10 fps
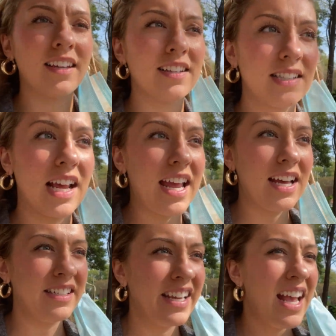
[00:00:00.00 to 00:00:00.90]
this
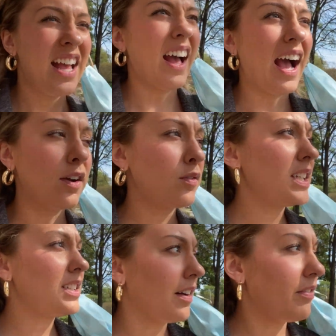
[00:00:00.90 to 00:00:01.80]
and I didn't
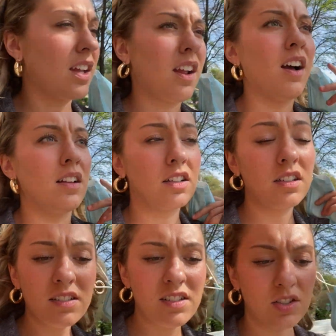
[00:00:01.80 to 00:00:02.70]
really love the colors.